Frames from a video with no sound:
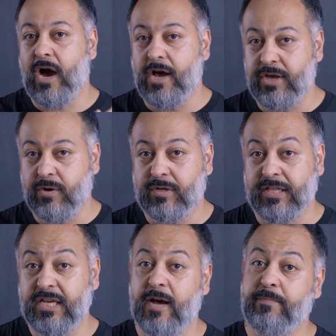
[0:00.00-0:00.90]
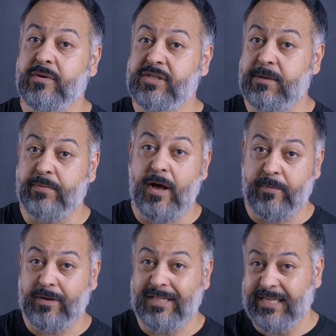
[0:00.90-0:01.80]
audio cleanup using
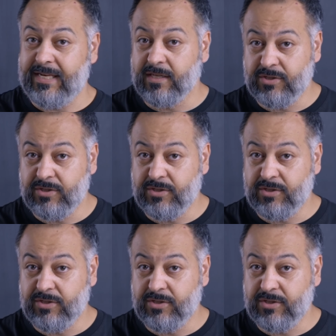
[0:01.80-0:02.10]
proper clean